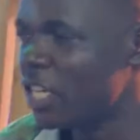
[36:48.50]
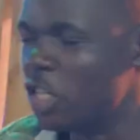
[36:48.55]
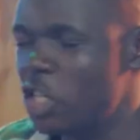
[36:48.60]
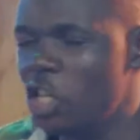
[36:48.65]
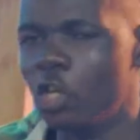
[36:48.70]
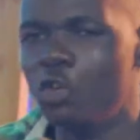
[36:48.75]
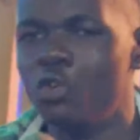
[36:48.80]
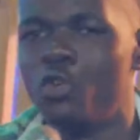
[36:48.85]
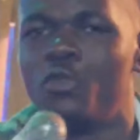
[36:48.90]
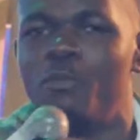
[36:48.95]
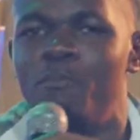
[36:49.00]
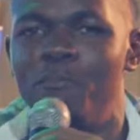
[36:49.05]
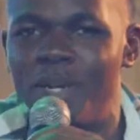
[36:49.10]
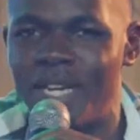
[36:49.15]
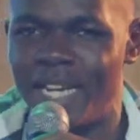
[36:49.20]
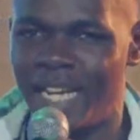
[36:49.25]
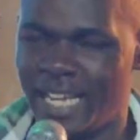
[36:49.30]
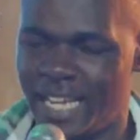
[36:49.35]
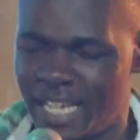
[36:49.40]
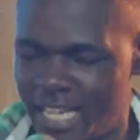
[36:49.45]
They will
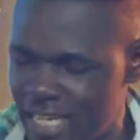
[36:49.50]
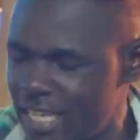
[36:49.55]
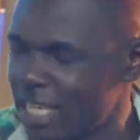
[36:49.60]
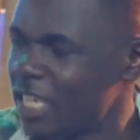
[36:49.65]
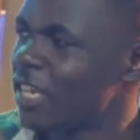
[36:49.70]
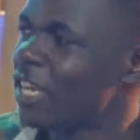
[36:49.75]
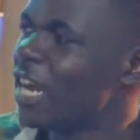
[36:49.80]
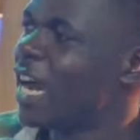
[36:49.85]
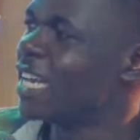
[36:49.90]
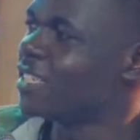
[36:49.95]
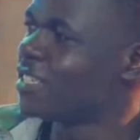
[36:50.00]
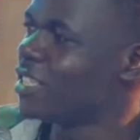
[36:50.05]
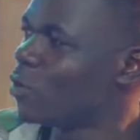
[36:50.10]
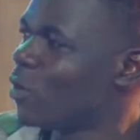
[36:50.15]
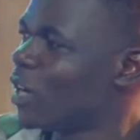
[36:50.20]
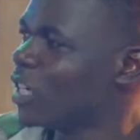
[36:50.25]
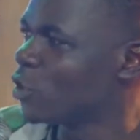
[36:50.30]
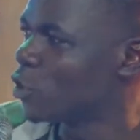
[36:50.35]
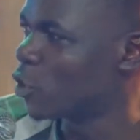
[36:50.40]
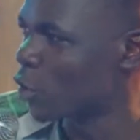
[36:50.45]
break. As the
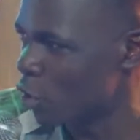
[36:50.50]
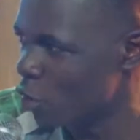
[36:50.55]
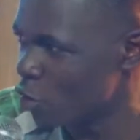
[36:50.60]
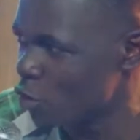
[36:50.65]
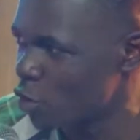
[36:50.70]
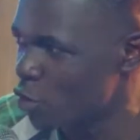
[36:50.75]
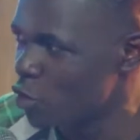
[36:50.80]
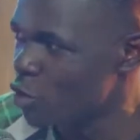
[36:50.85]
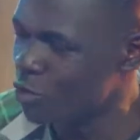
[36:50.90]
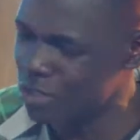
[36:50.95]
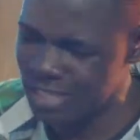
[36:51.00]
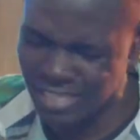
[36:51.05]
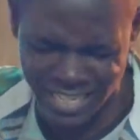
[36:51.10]
Word grows on you,